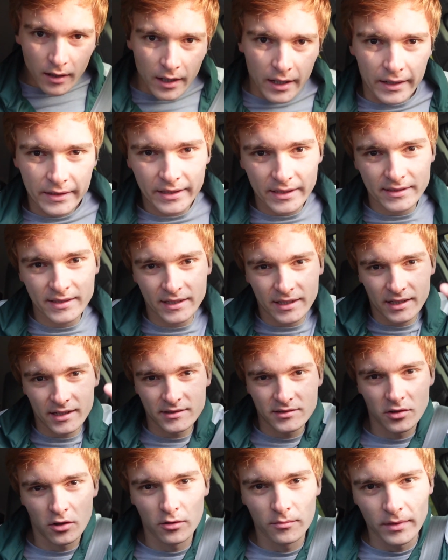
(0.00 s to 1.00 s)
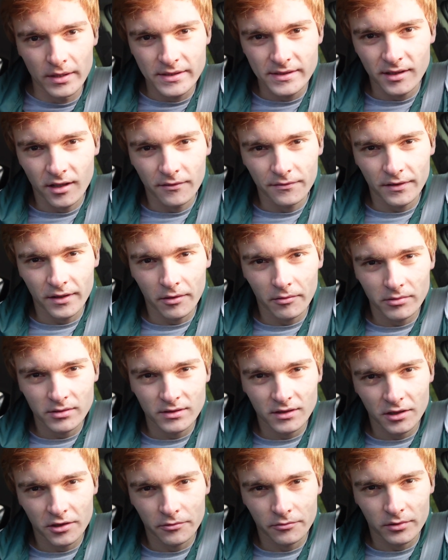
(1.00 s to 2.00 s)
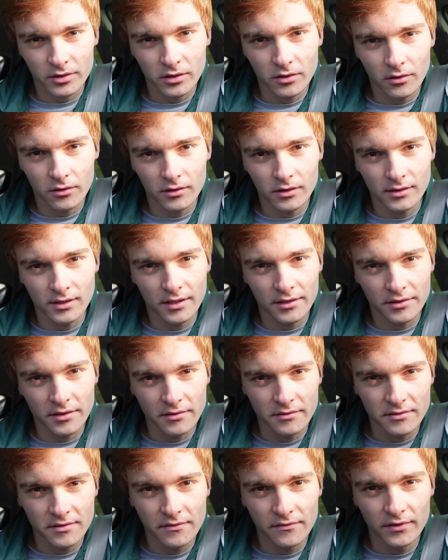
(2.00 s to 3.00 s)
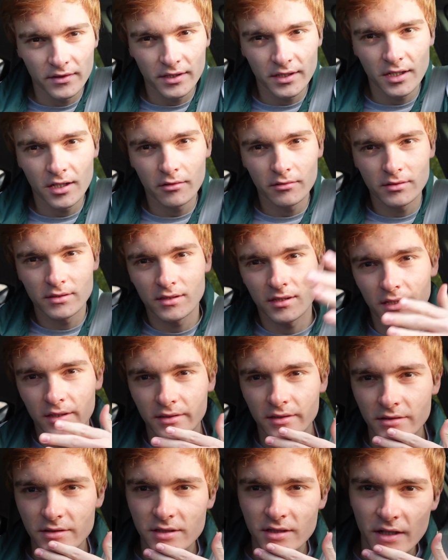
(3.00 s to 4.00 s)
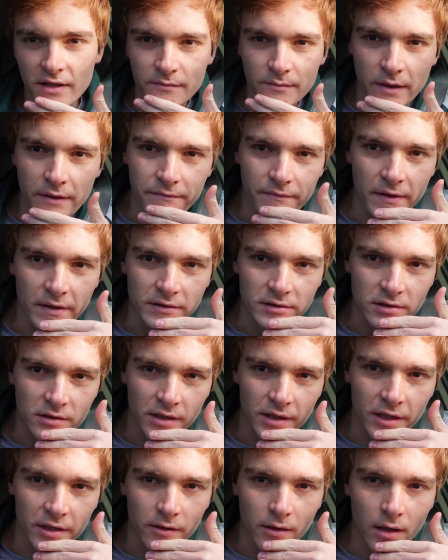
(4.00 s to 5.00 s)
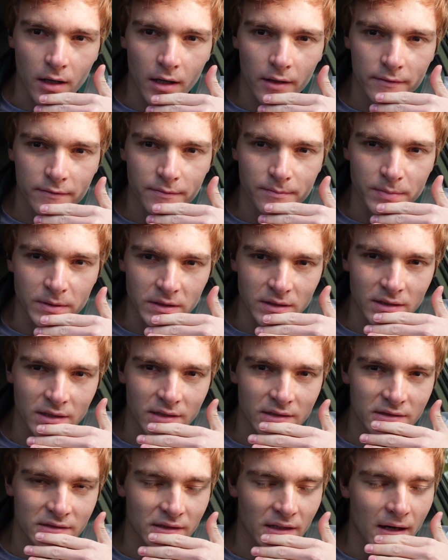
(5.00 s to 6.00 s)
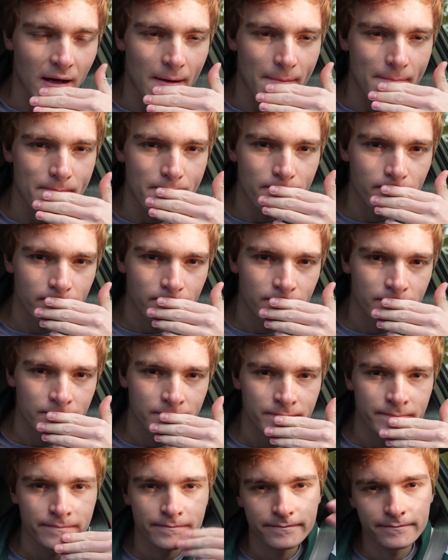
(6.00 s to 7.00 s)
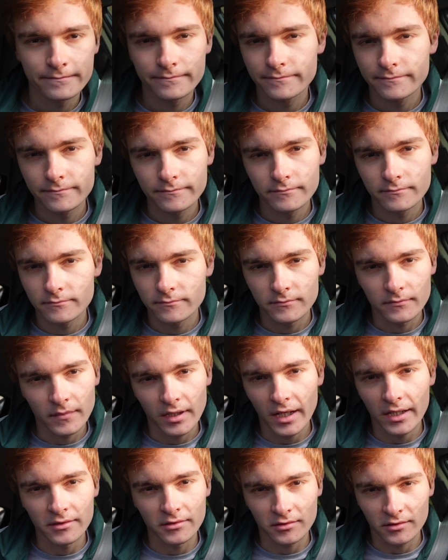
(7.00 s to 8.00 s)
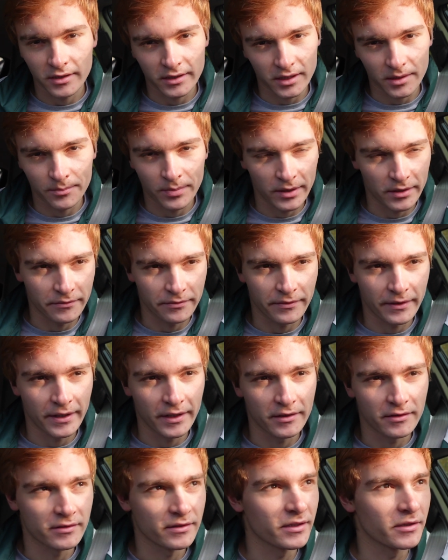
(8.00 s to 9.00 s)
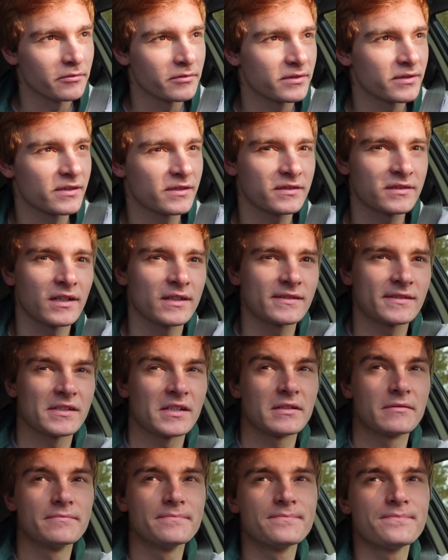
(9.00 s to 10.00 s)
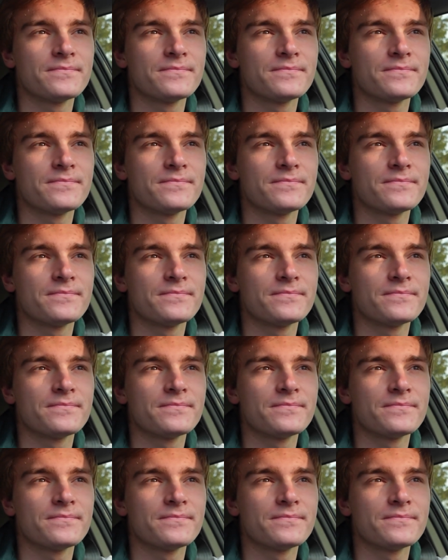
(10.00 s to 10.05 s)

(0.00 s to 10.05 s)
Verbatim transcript: I guess I kind of told myself that I wasn't going to record another YouTube video until I could shave my facial hair off because, um, I looked like a pedophile and it was disgusting.